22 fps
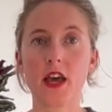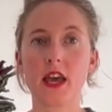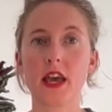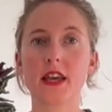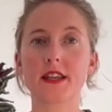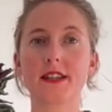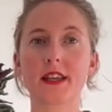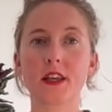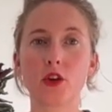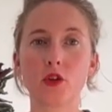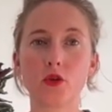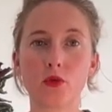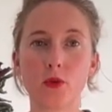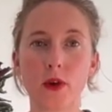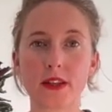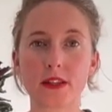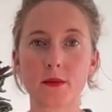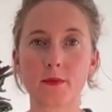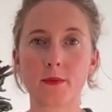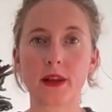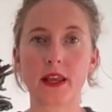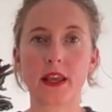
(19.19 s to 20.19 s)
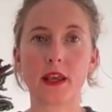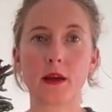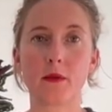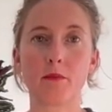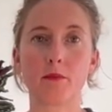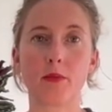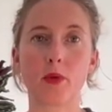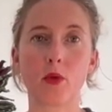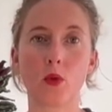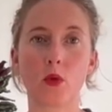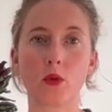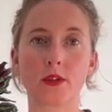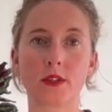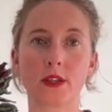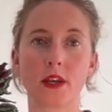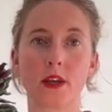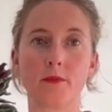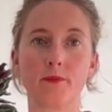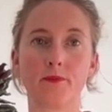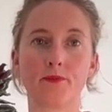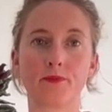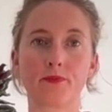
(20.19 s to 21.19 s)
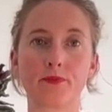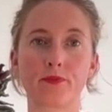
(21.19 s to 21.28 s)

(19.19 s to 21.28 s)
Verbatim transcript: is incredibly important.